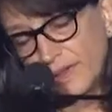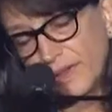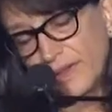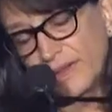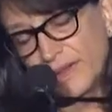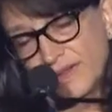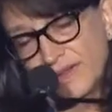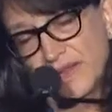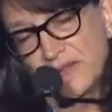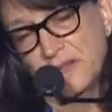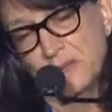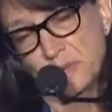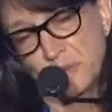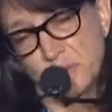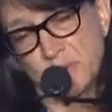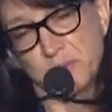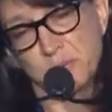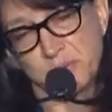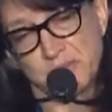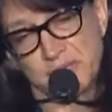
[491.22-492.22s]
He said, "It
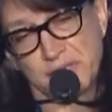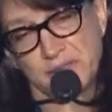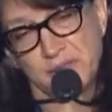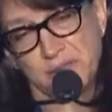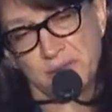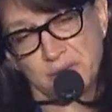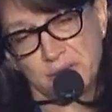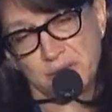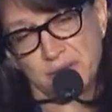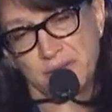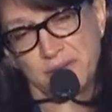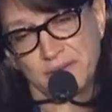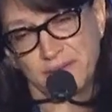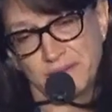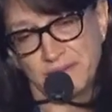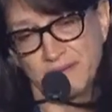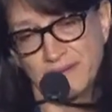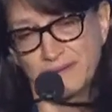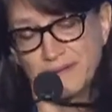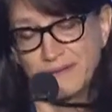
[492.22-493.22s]
was pretty good.
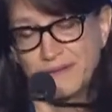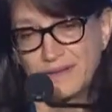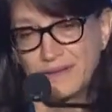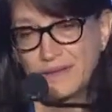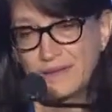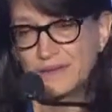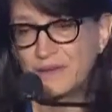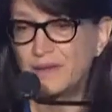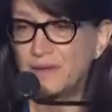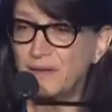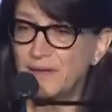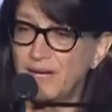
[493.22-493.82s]
No,